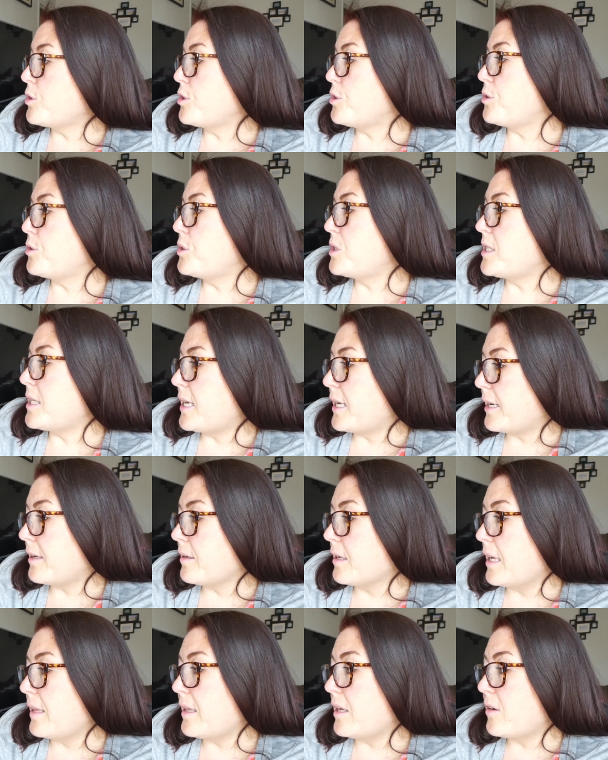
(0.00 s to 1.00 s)
to do
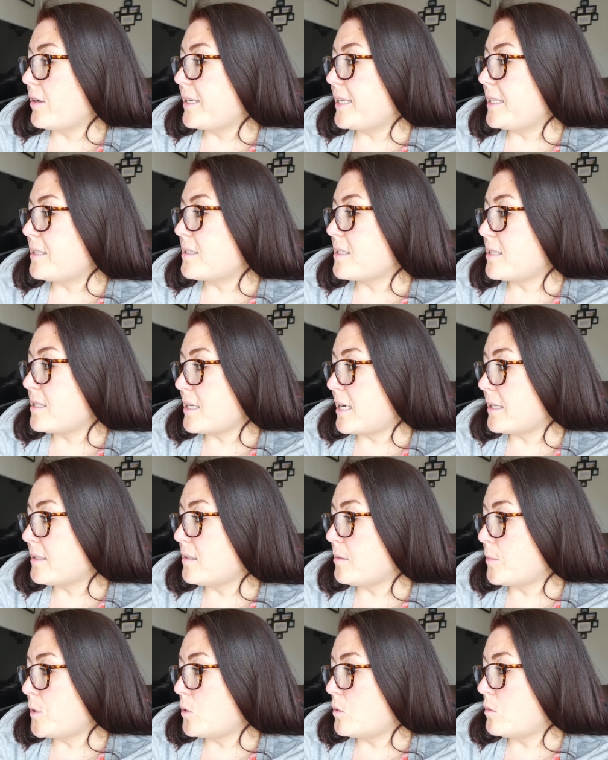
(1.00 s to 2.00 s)
today and then I need to
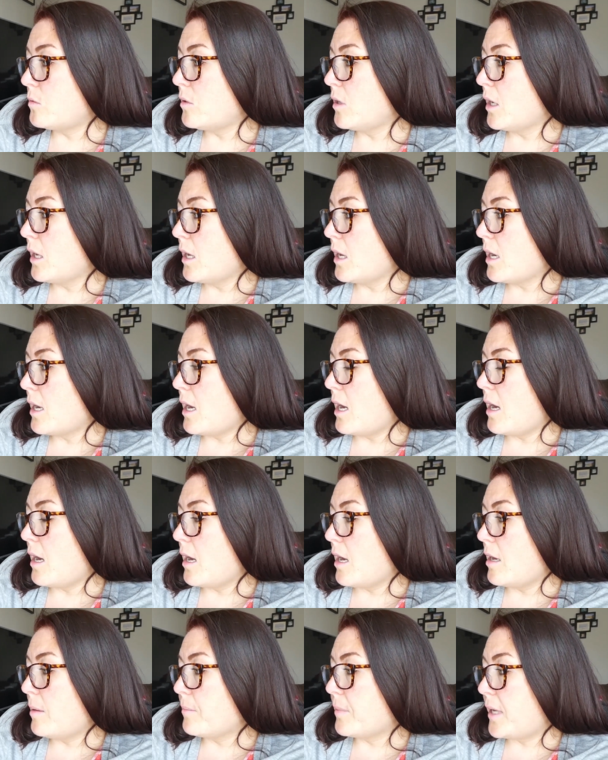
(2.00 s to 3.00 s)
sand them all
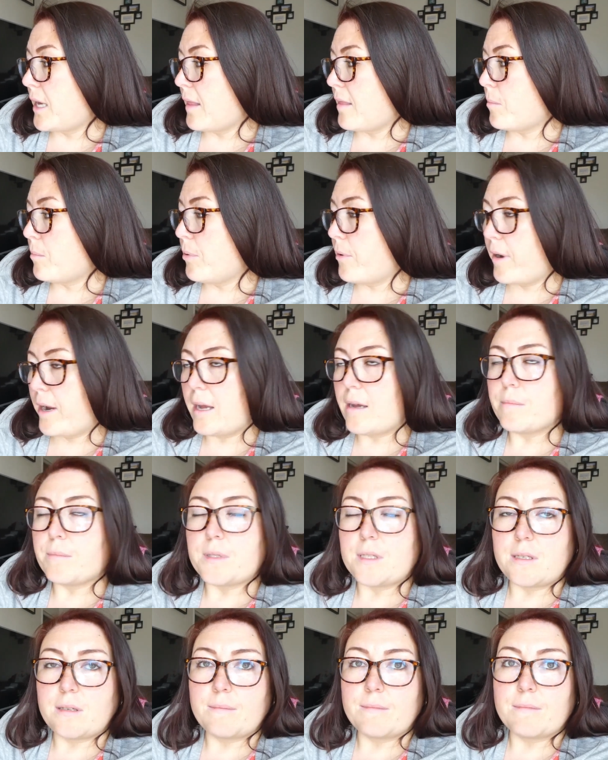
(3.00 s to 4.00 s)
um, get them
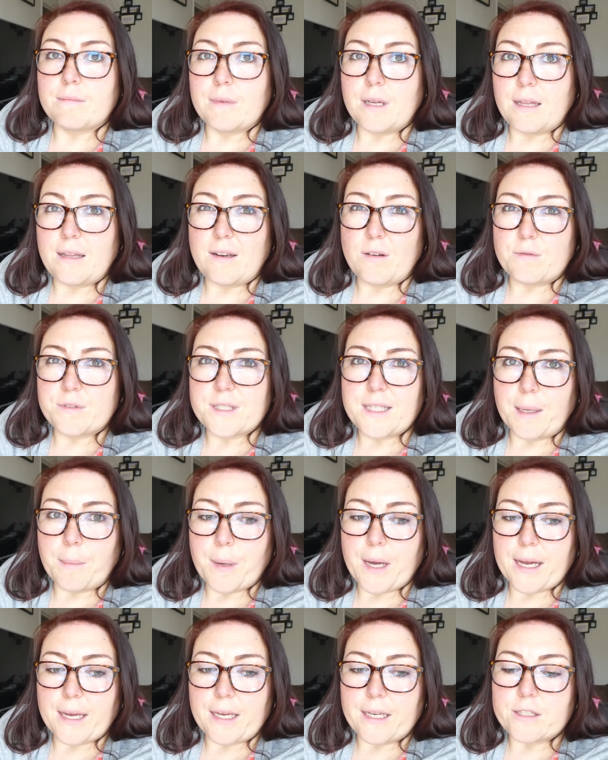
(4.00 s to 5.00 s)
prepped and then obviously
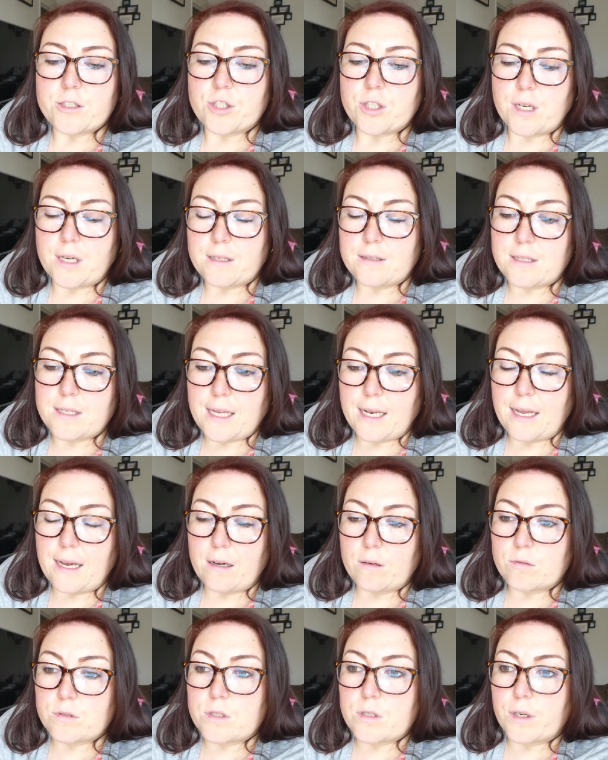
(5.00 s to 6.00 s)
package and sent
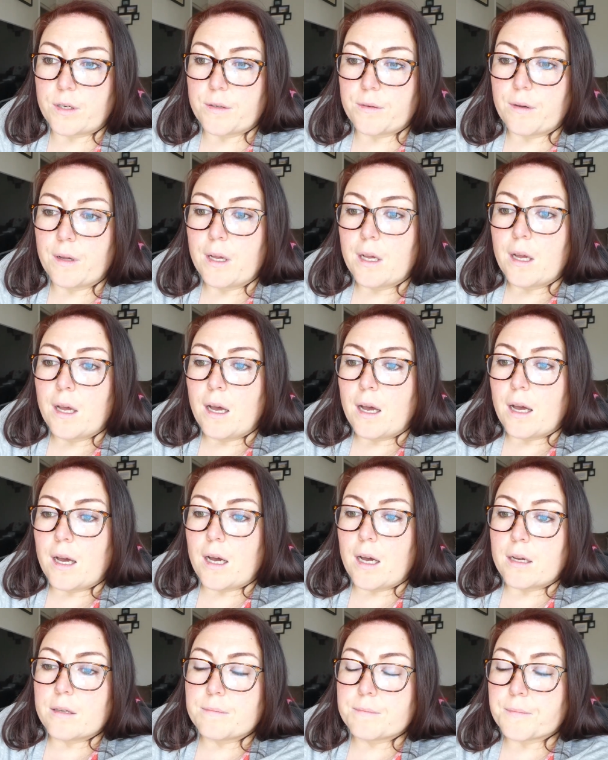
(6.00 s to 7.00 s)
out so
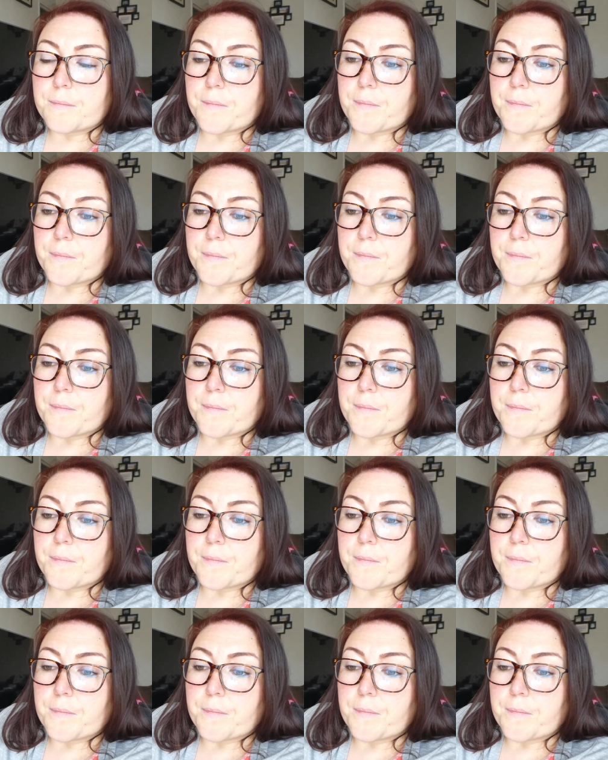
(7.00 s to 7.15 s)
uh,